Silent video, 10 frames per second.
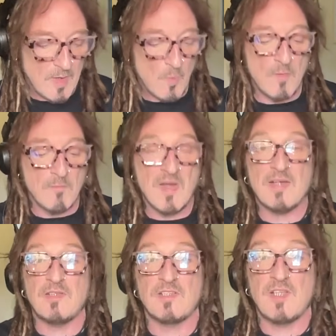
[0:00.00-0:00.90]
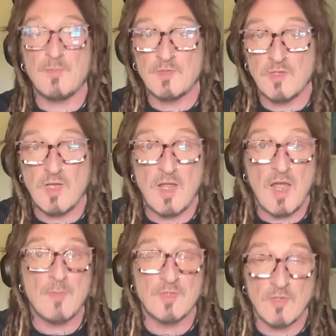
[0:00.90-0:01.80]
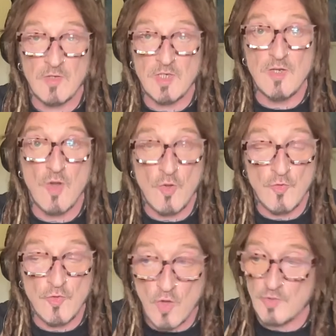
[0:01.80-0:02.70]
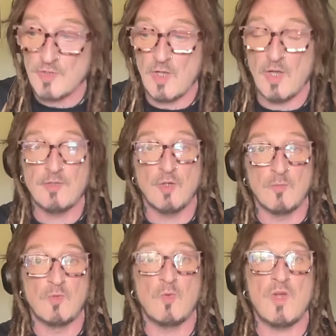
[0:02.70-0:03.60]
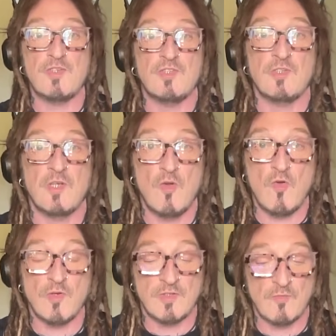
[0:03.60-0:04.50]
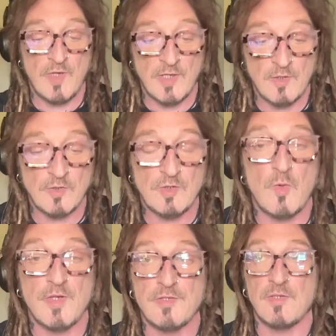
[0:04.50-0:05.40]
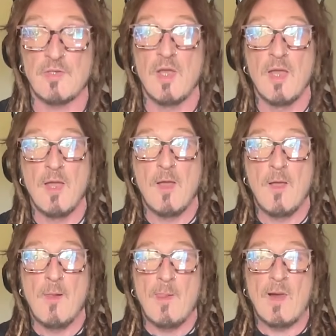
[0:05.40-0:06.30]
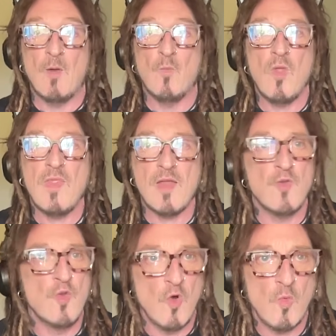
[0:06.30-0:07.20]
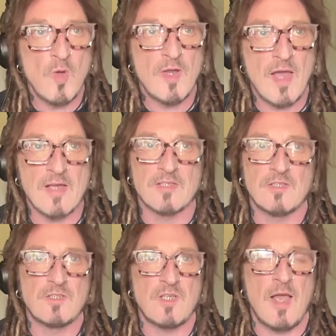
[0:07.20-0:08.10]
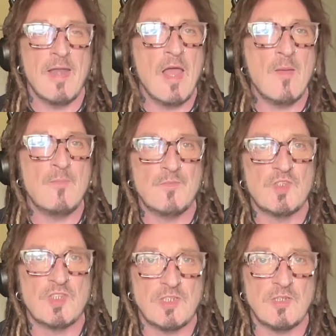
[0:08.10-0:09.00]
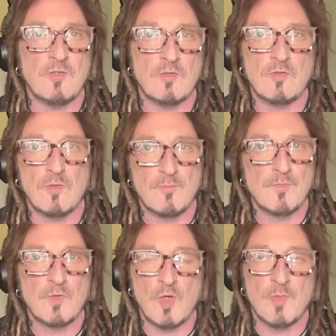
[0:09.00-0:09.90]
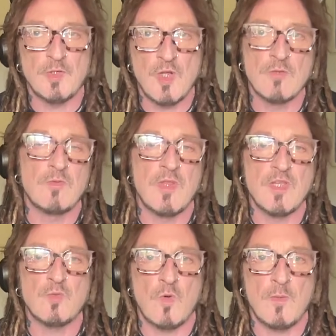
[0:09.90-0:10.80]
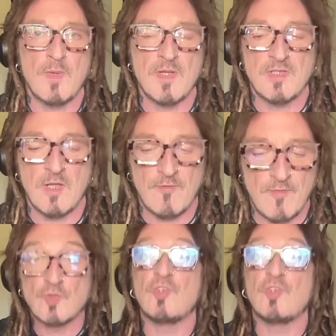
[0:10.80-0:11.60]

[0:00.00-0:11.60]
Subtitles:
Well, Matt, it's absolutely not a dumb question at all. It's a really good question, and one that no one asks. And I'm still come to terms with this one myself.